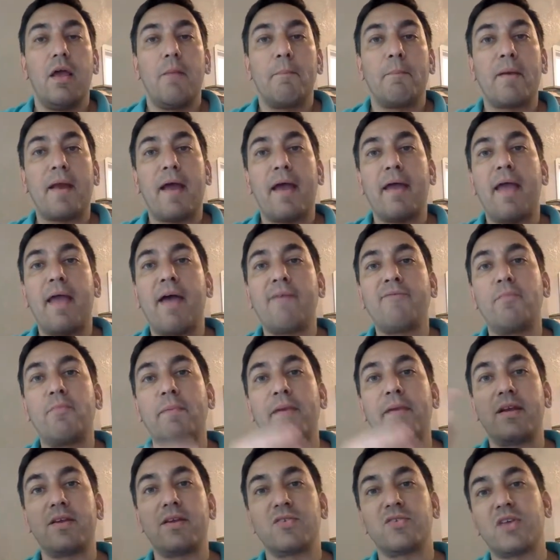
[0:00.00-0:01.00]
But I have it
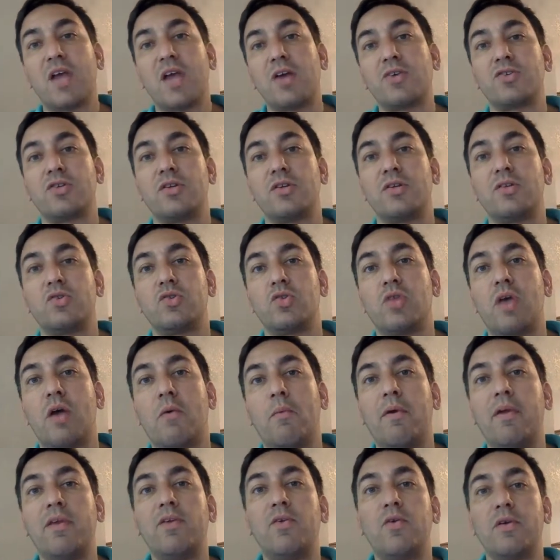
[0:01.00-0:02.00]
be a discussion so that
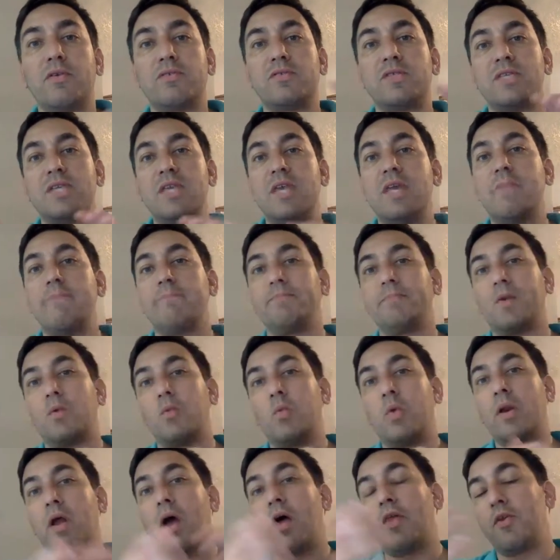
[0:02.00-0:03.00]
way you could see
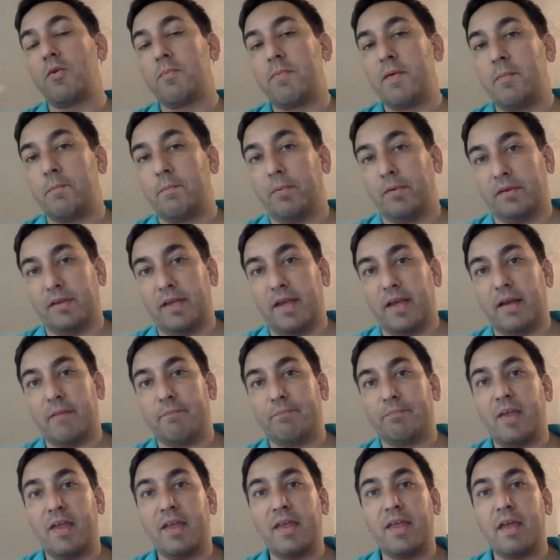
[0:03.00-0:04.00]
what other people did
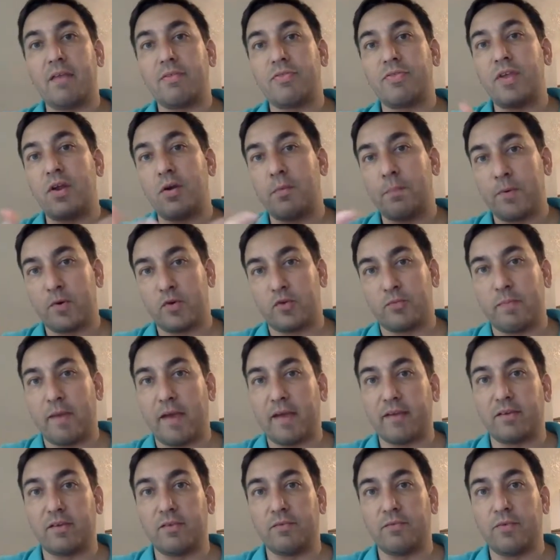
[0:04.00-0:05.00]
and get their
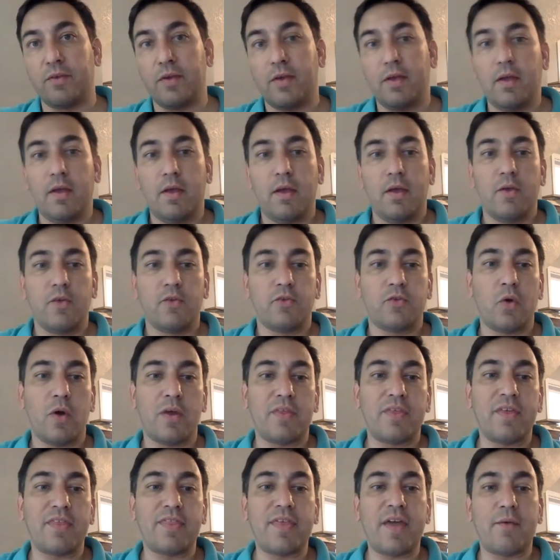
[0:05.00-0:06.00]
perspective. So I
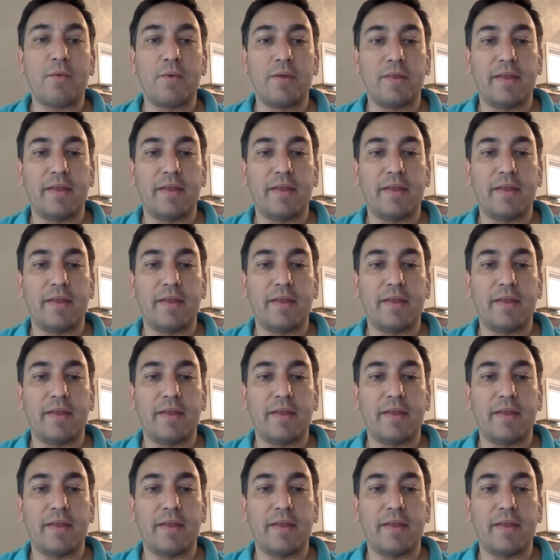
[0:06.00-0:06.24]
think that really